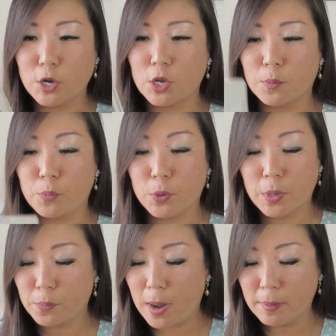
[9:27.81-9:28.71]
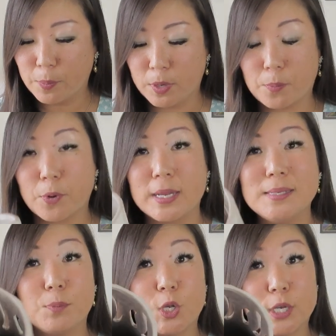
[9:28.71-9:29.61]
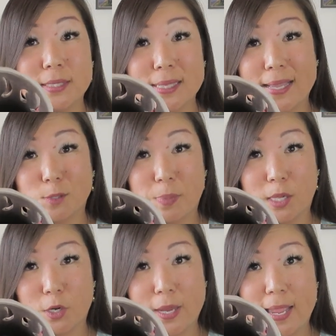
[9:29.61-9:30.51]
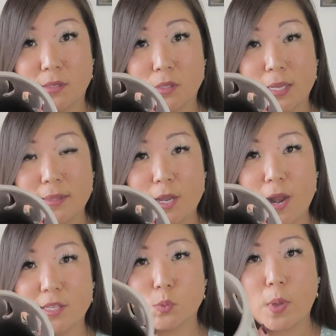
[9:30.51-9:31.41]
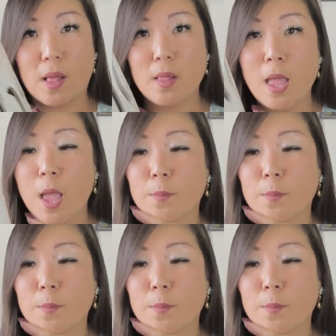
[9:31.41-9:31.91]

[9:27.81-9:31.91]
You could probably put a pretty good sized pillar candle in there as well.